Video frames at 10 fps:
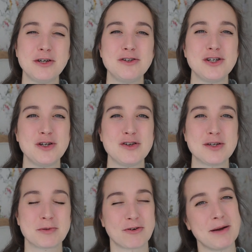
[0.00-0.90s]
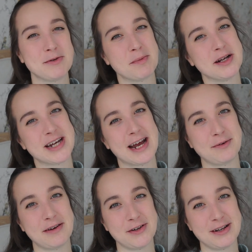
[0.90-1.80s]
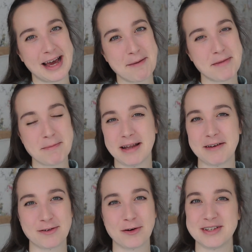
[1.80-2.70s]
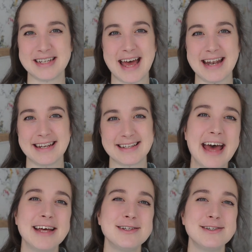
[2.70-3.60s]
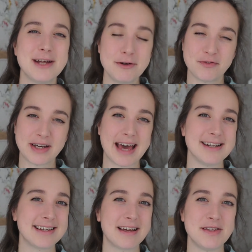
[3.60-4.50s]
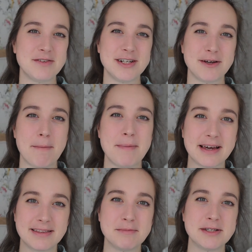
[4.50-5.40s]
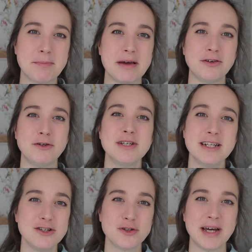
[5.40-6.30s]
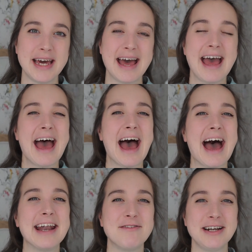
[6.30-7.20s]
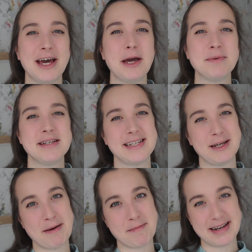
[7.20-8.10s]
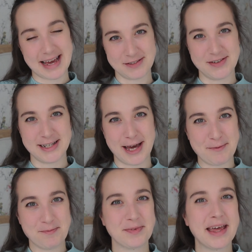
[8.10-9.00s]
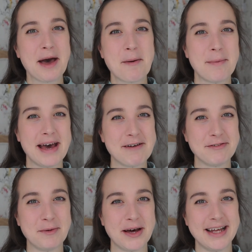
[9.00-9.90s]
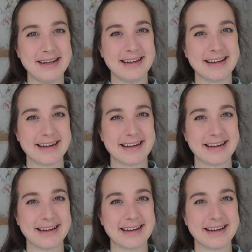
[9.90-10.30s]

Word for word: you to subscribe to my channel if you like mum life content. Don't forget to give this video a big thumbs up if you did enjoy it, and I really hope to see you in my next video. Bye everyone!